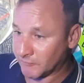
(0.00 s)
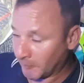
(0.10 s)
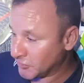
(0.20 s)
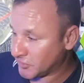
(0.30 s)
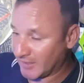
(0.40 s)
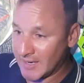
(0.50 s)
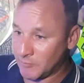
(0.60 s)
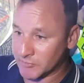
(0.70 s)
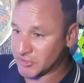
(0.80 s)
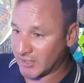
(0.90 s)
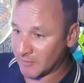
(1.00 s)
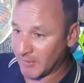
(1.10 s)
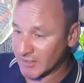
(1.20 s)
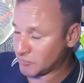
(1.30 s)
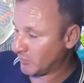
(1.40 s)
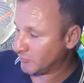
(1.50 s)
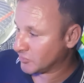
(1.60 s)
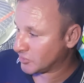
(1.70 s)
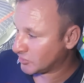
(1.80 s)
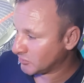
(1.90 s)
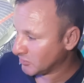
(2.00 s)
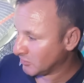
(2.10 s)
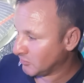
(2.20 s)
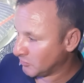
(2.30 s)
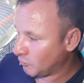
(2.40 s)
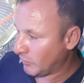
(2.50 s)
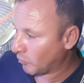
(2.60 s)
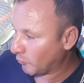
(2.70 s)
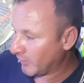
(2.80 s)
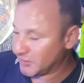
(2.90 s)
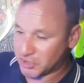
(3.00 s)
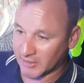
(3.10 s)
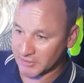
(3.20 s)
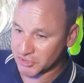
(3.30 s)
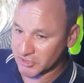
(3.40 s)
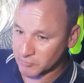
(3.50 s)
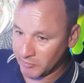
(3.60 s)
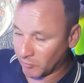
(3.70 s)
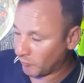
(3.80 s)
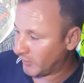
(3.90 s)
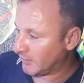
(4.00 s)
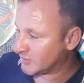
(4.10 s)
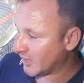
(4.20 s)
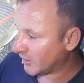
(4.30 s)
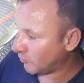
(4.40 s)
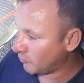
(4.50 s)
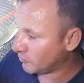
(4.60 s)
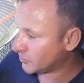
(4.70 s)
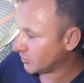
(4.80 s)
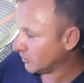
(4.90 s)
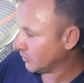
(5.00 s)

For most of the game, we were second best. We was we want winning challenges. We want winning tackles.